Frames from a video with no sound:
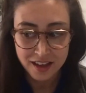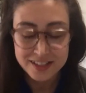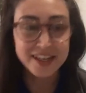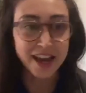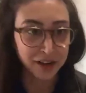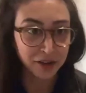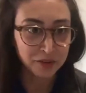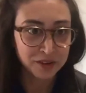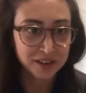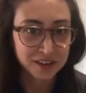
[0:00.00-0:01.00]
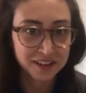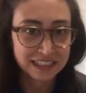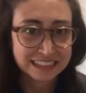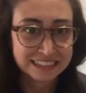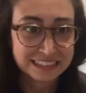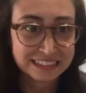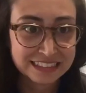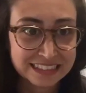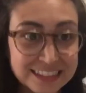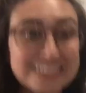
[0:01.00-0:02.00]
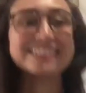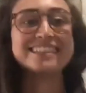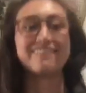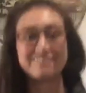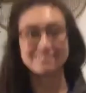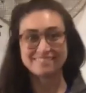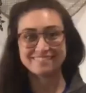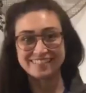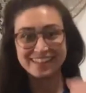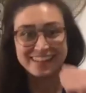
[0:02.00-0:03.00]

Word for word: Dino. Dino. That is it. Wow, you're crushing the game right now.